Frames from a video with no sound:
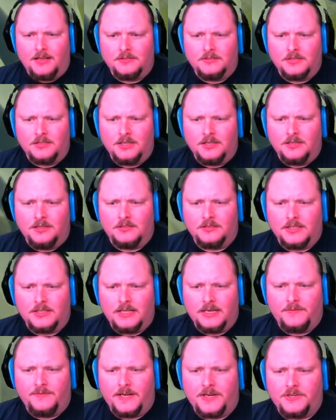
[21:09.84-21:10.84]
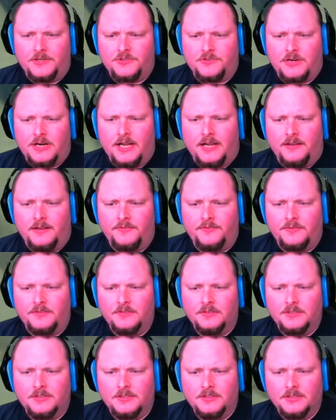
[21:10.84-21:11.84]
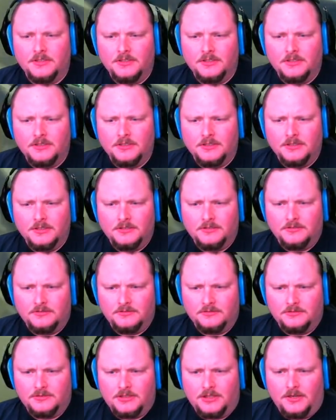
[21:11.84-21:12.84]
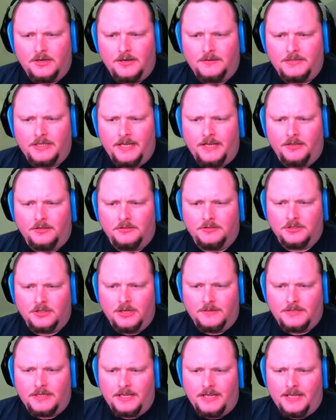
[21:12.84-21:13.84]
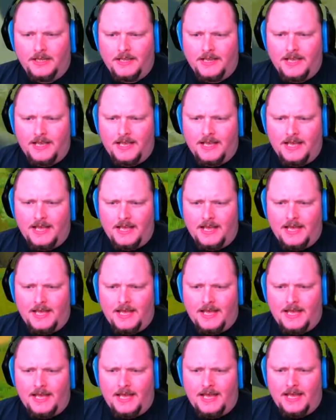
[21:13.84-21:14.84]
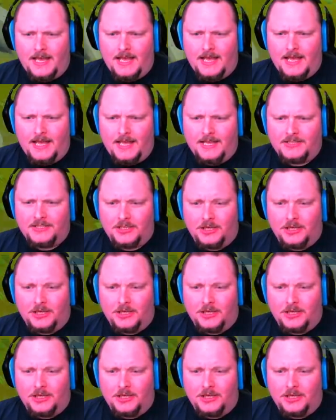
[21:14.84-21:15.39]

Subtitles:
Oh, God, if I could drive. Go up the hill. Go up the hill. Yes!